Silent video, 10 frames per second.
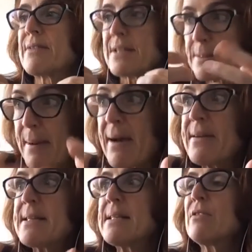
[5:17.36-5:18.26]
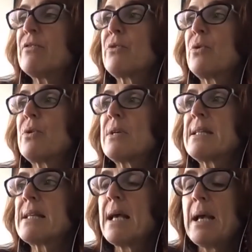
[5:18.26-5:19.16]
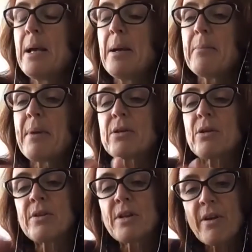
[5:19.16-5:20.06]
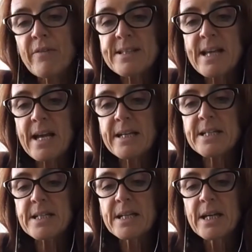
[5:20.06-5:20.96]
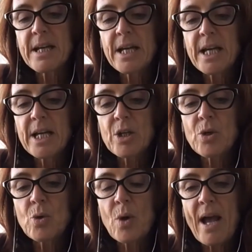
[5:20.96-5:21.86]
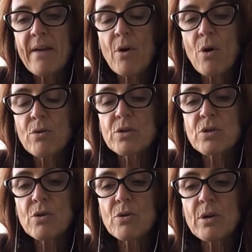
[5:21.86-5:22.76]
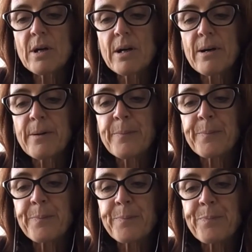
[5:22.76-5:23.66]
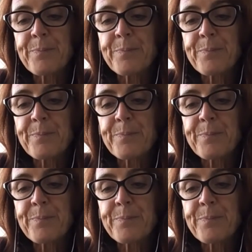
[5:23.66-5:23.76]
transparency, of course. But on the other side, you have also, how